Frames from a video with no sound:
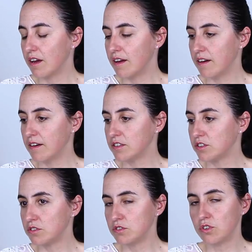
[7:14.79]
uh,
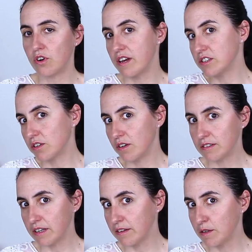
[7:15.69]
your
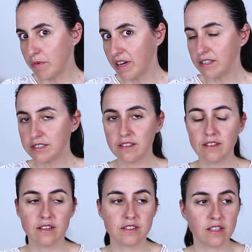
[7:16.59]
SQL database and
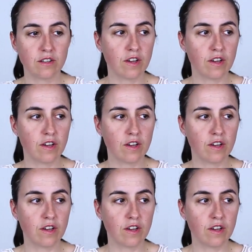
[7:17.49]
then say,